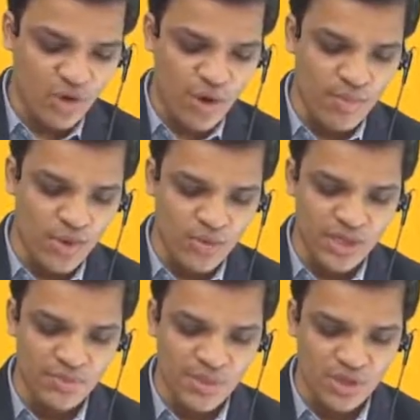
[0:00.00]
common
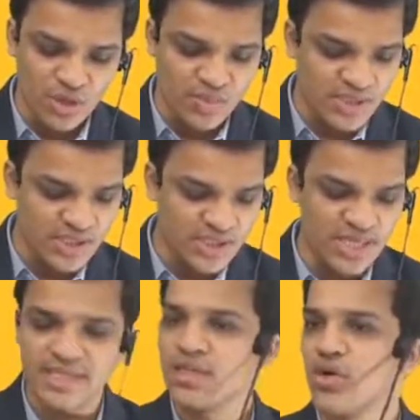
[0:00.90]
overheads based on machine
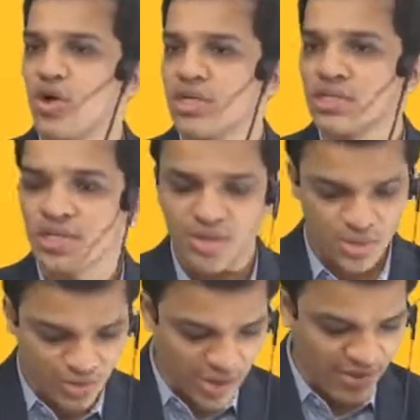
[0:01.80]
cells and cost
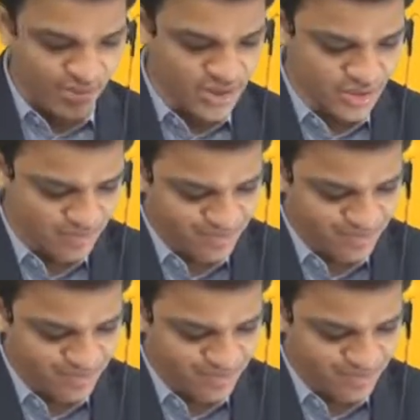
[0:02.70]
drivers.